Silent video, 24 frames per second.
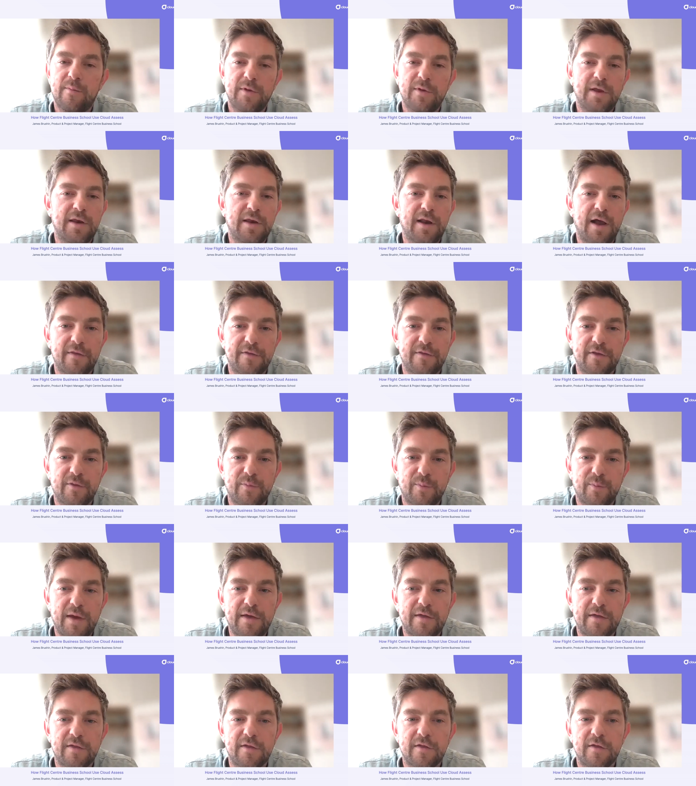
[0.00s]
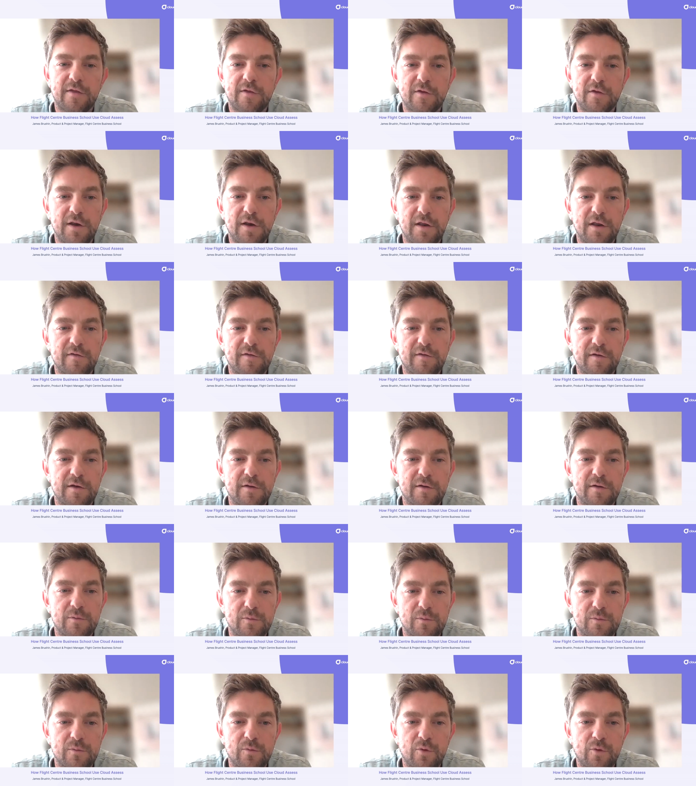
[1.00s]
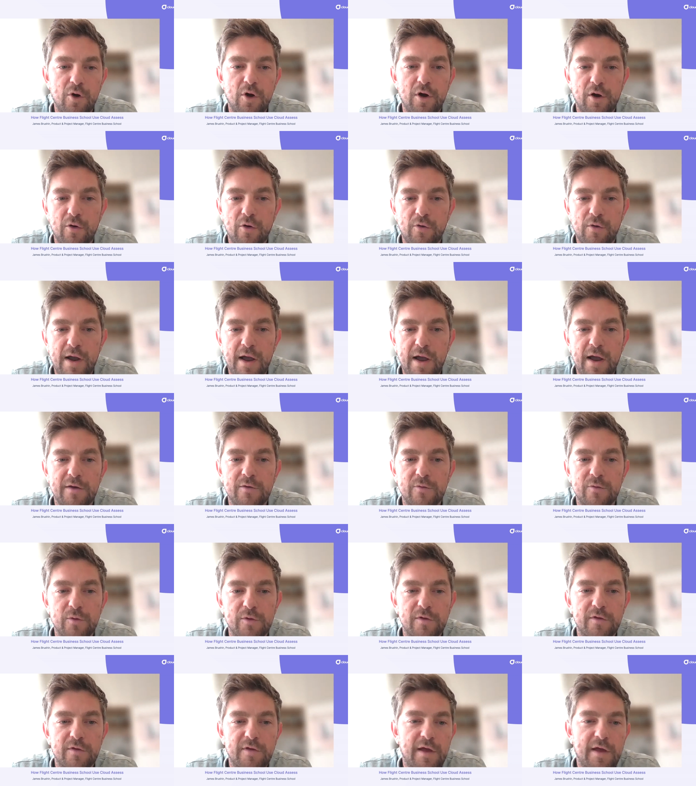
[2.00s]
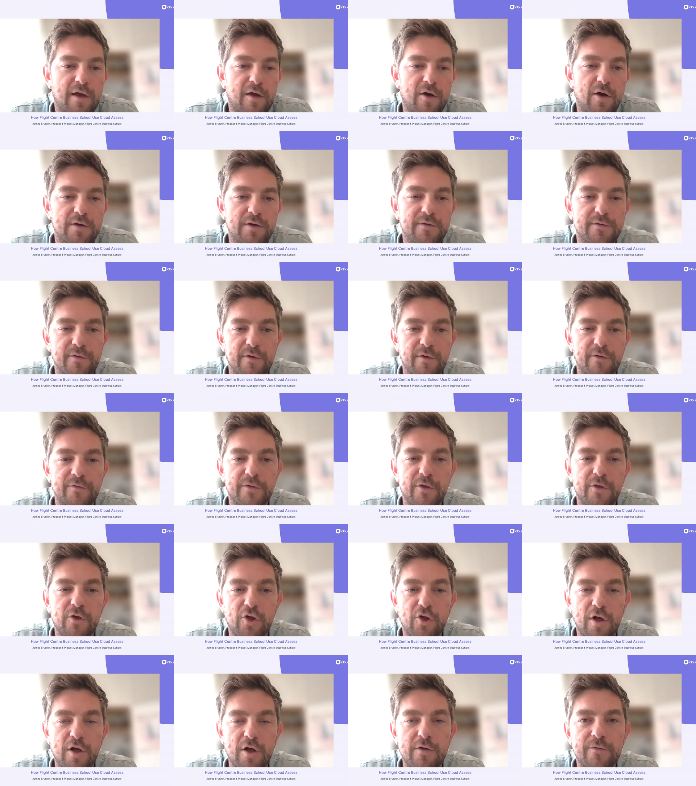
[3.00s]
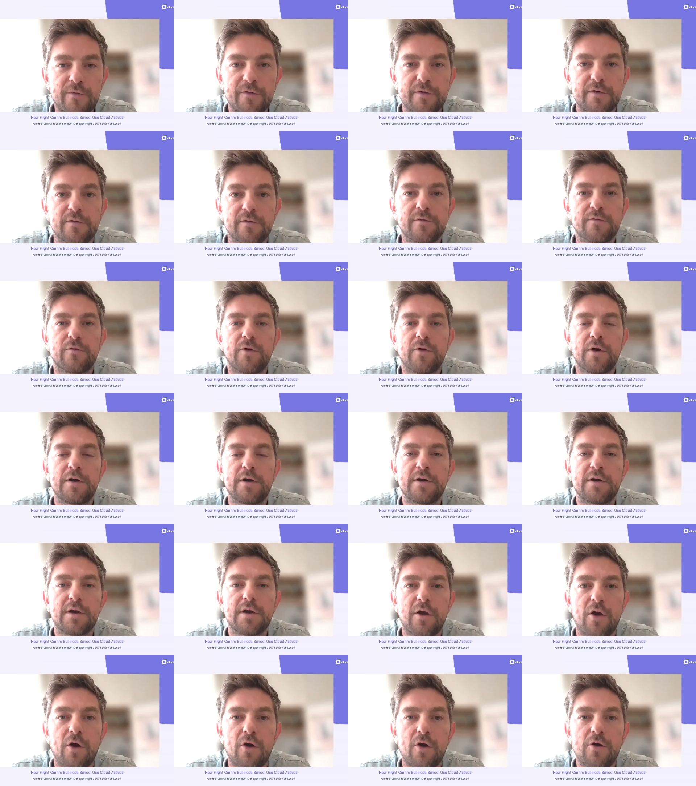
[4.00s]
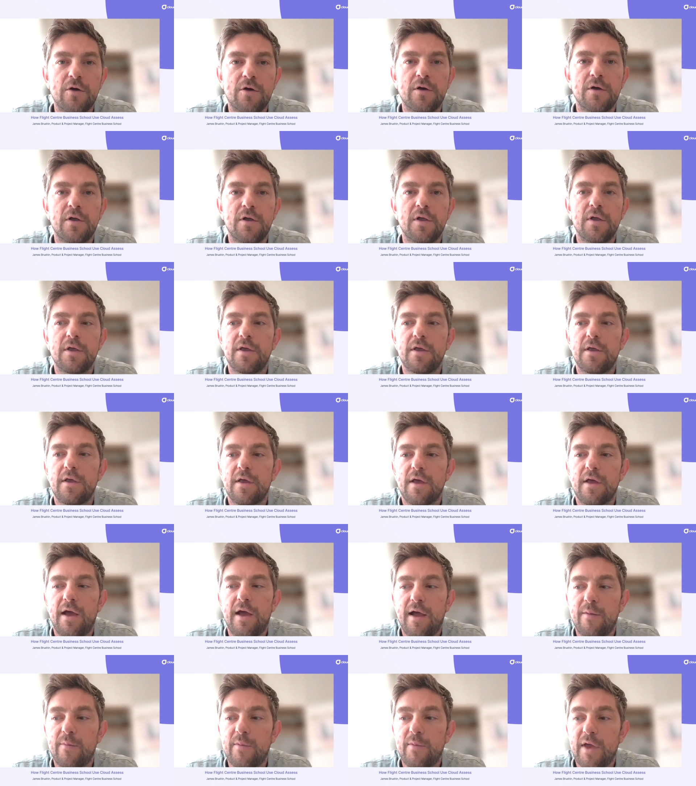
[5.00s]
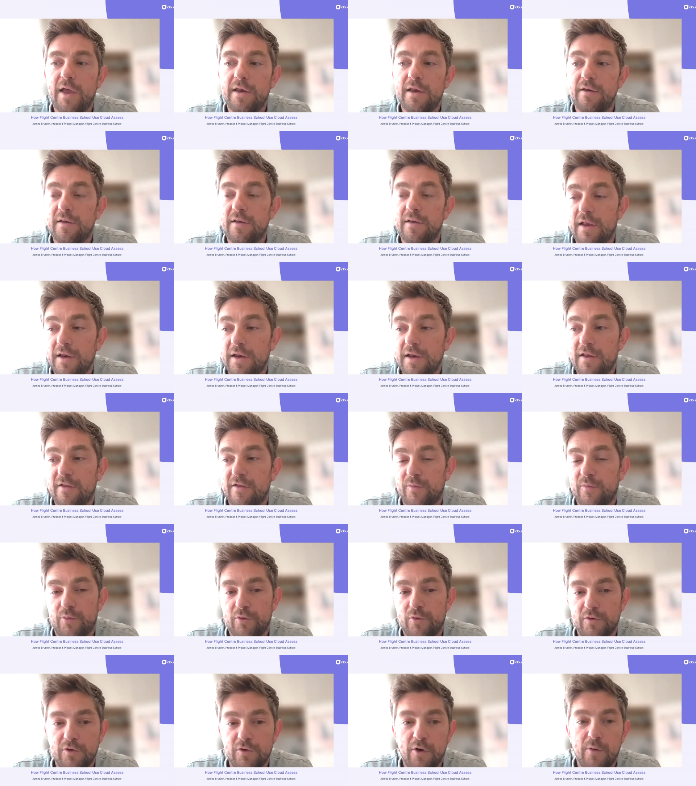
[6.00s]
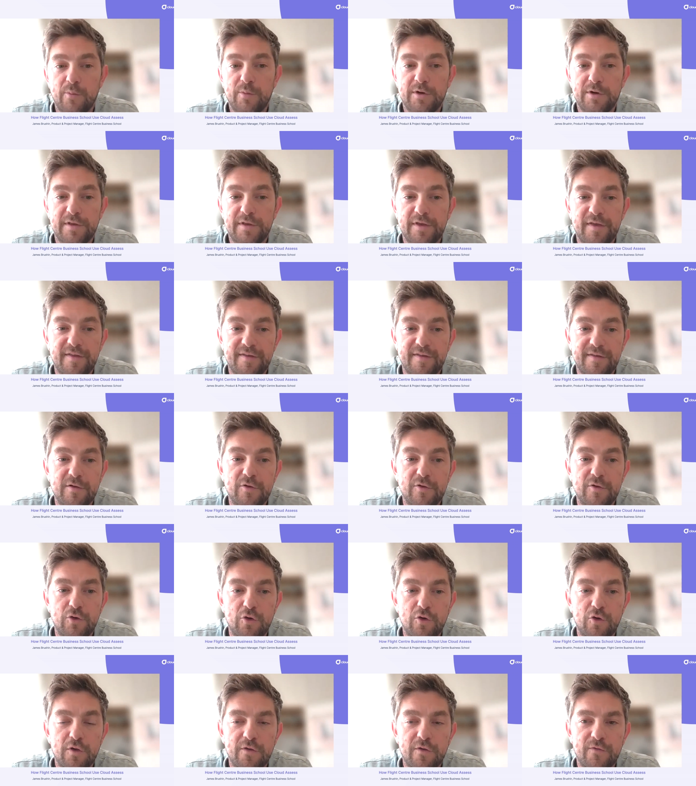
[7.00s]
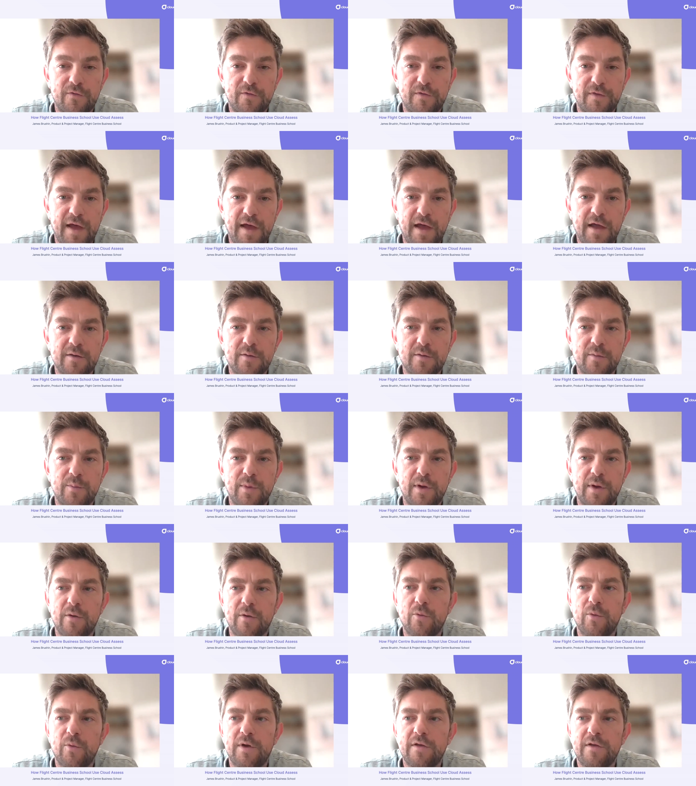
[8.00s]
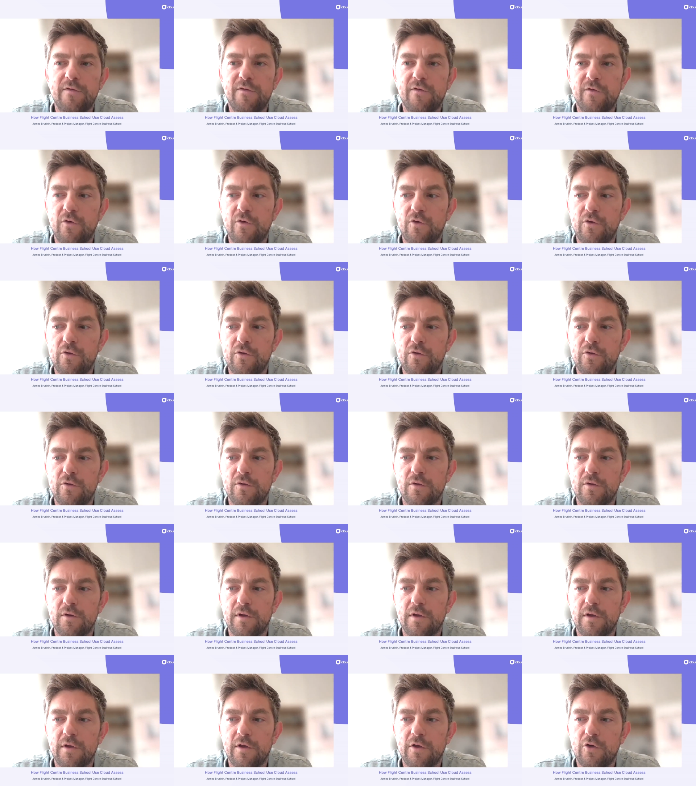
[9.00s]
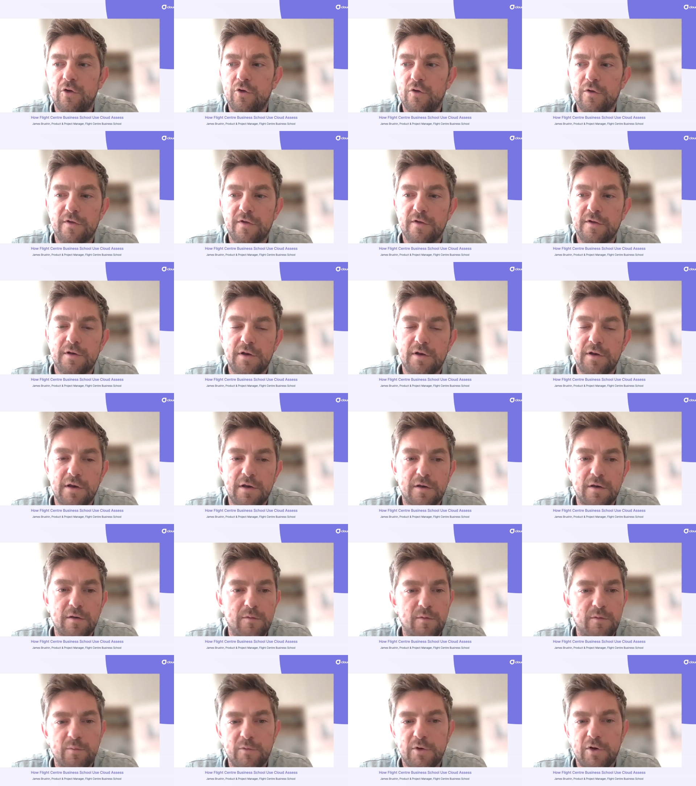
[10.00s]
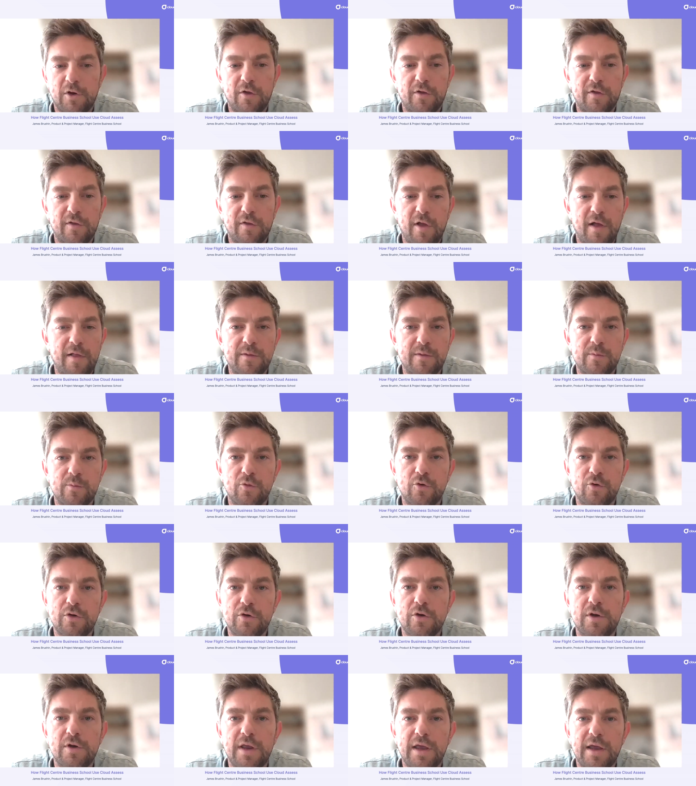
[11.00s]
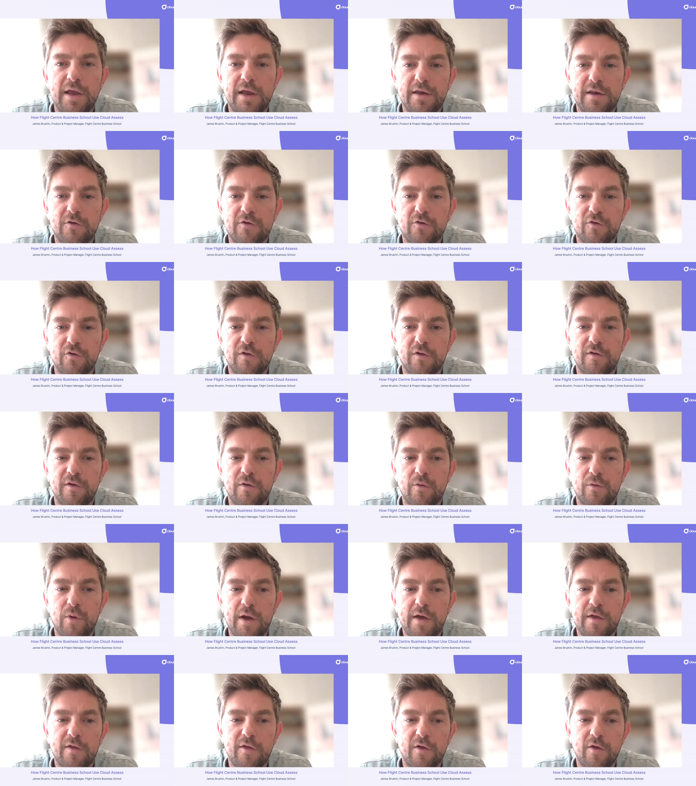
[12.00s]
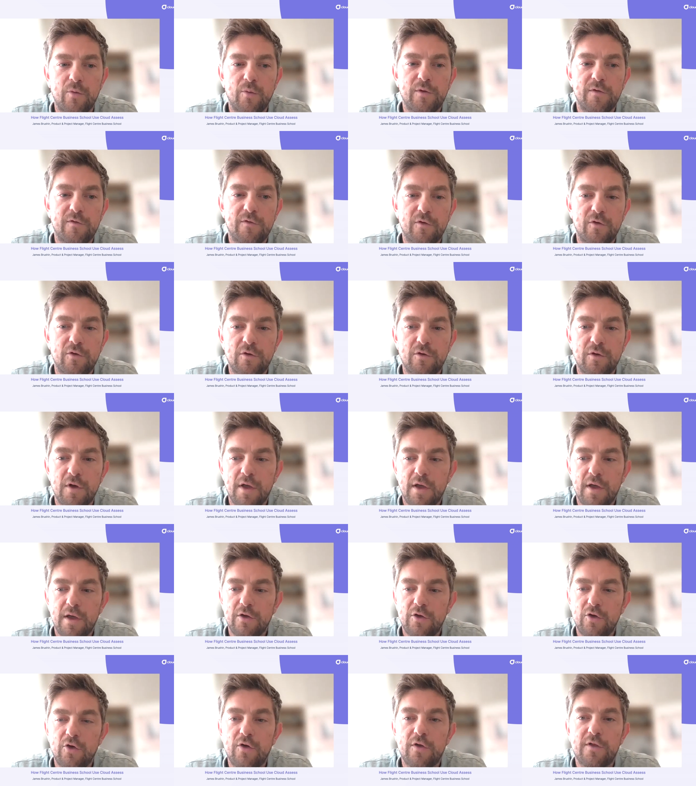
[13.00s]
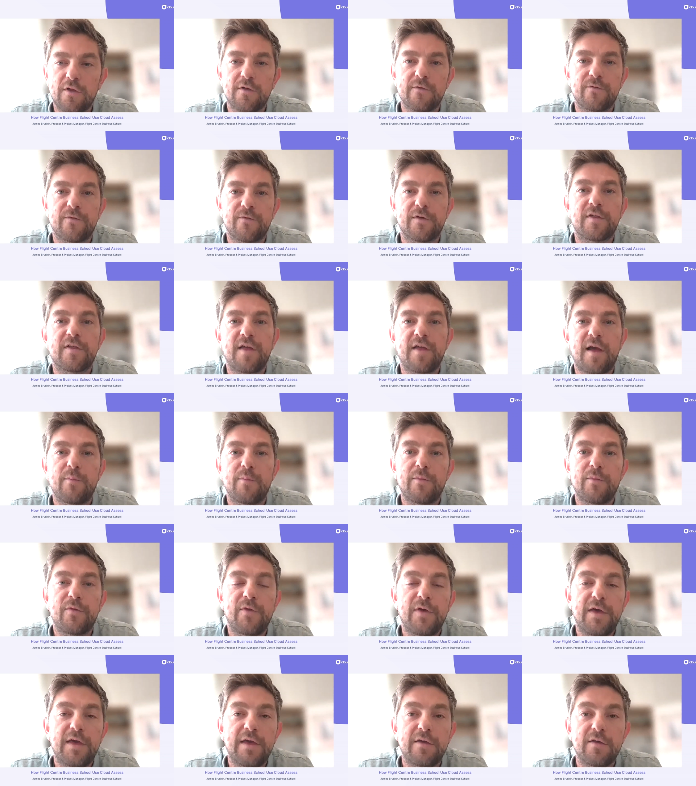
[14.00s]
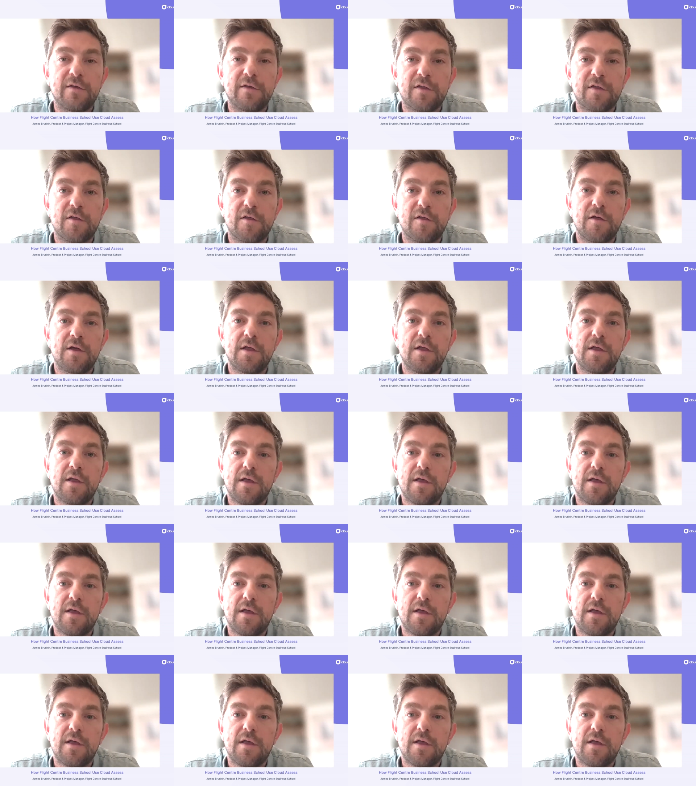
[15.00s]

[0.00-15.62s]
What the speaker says: in other spaces you need to work around was, kind of off the shelf and ready to go. And it is predominantly still used for that, but we do use it in, slightly more unique and interesting ways. So we do use it for some things